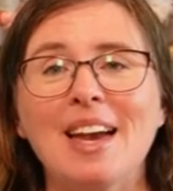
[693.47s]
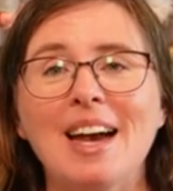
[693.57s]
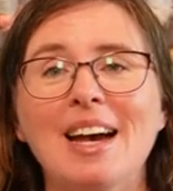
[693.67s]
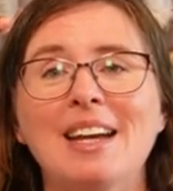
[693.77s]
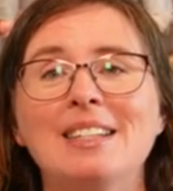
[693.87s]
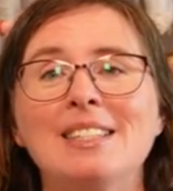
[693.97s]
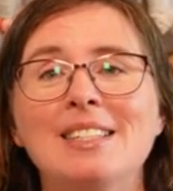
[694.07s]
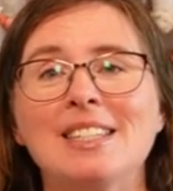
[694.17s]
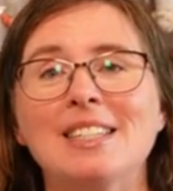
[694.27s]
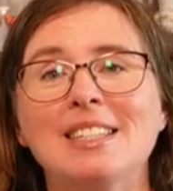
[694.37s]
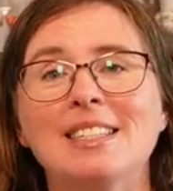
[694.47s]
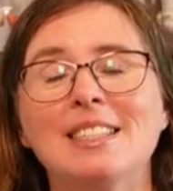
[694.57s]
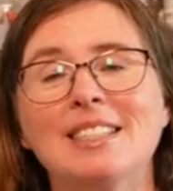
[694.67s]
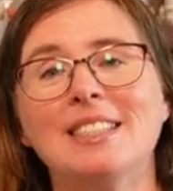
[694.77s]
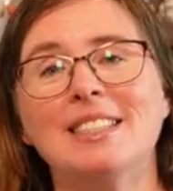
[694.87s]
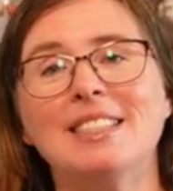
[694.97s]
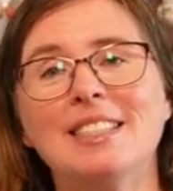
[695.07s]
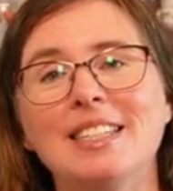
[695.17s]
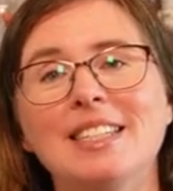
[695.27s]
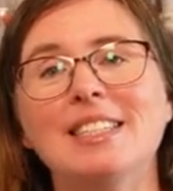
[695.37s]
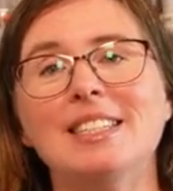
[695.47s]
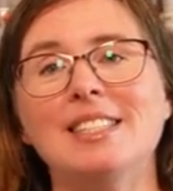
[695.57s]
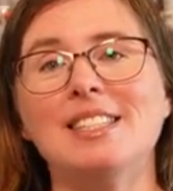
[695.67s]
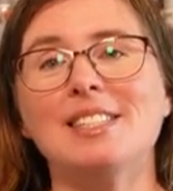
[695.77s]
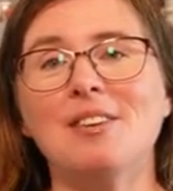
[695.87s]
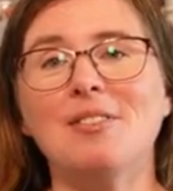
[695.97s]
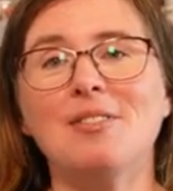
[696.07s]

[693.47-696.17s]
And it is